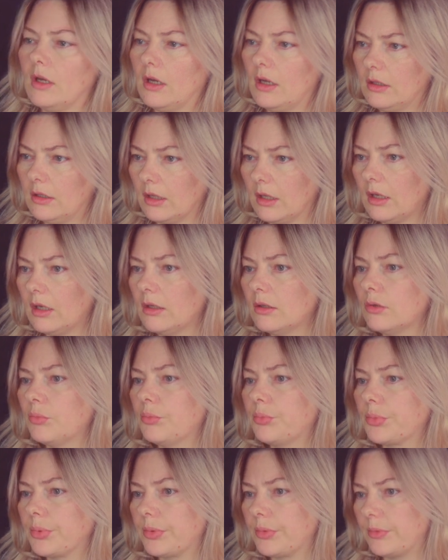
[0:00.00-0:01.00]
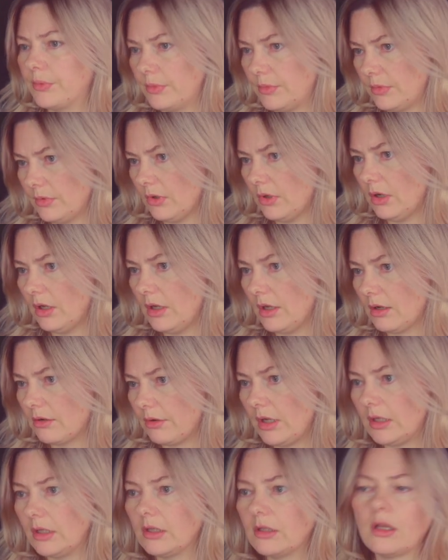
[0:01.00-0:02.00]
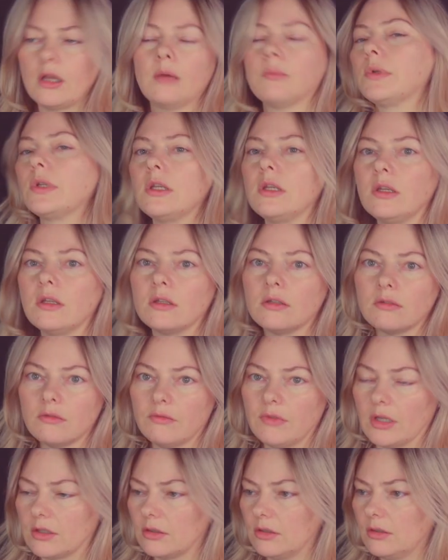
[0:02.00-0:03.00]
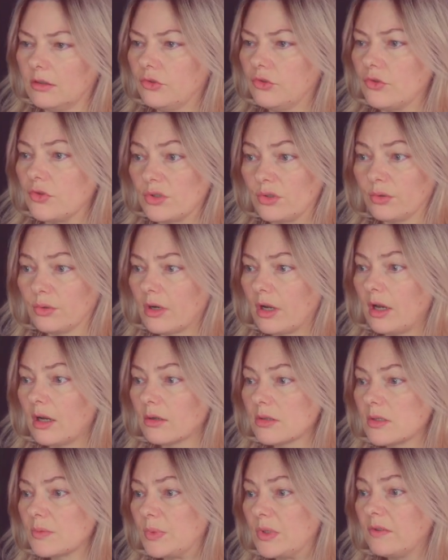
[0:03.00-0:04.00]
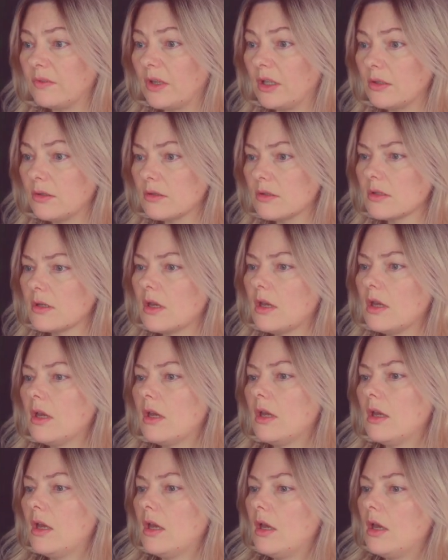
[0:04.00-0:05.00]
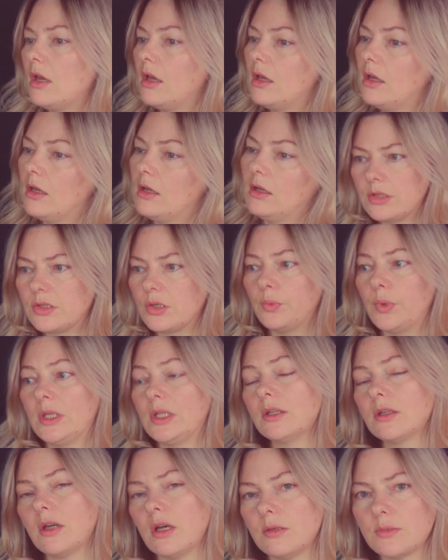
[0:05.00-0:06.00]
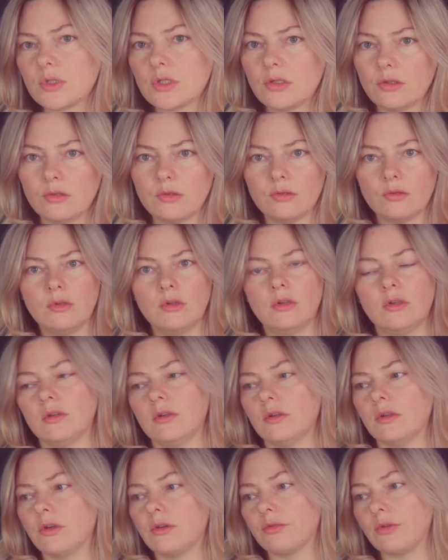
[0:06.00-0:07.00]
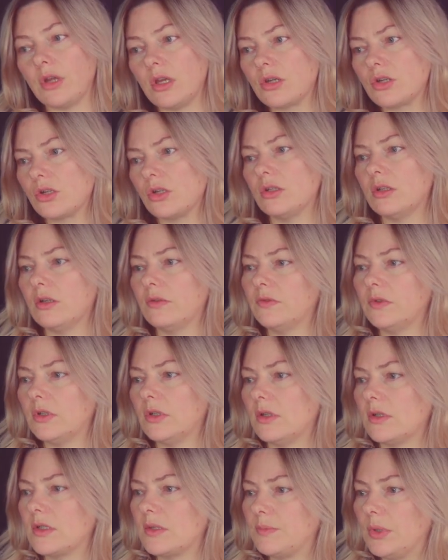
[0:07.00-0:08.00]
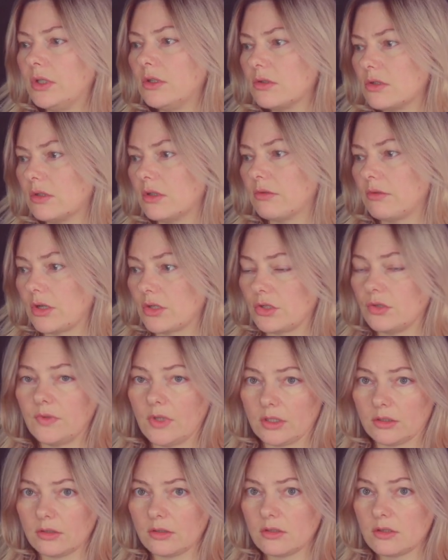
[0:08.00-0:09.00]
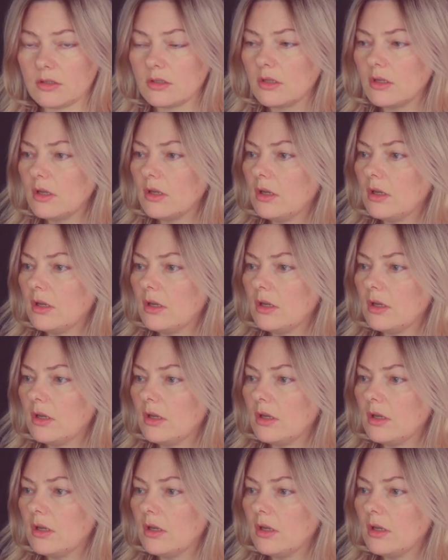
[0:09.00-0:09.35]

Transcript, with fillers: And again, creating an empty vector to store our spin values. So when it comes to creation of the spin direction vectors,